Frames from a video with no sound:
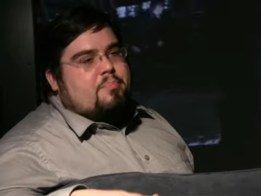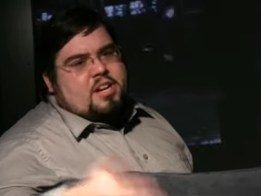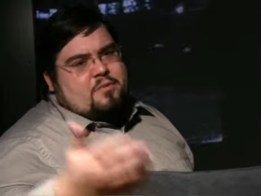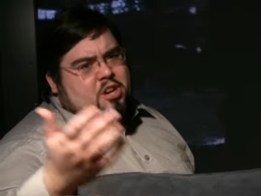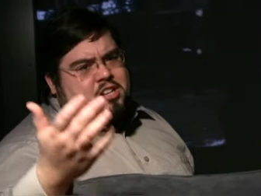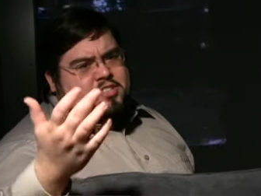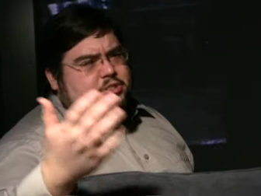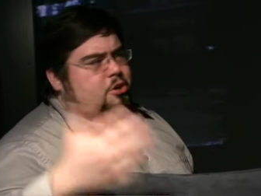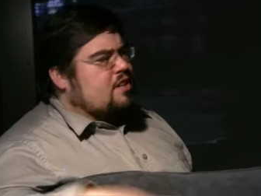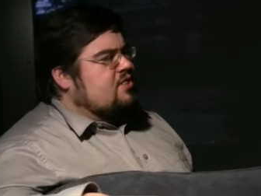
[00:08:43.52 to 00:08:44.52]
But if
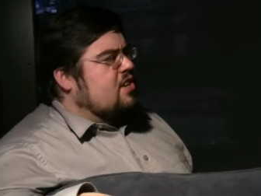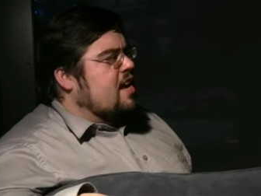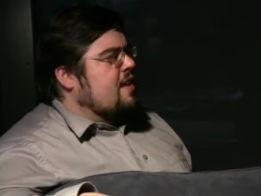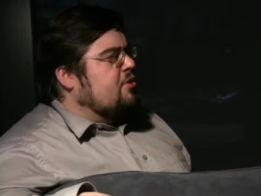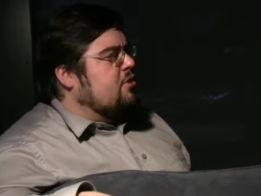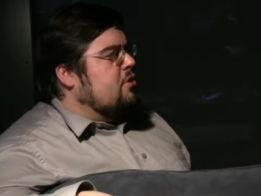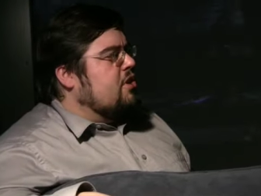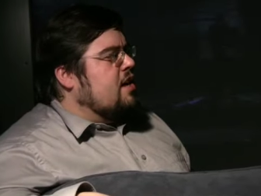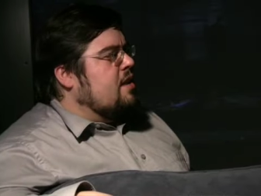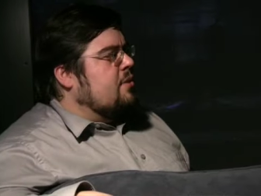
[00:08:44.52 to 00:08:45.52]
you're on a Sunday afternoon, you
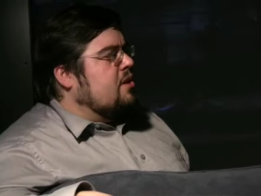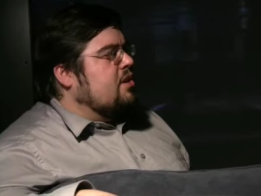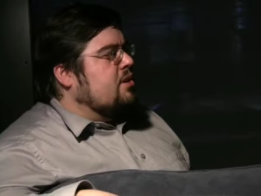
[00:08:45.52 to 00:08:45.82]
got nothing to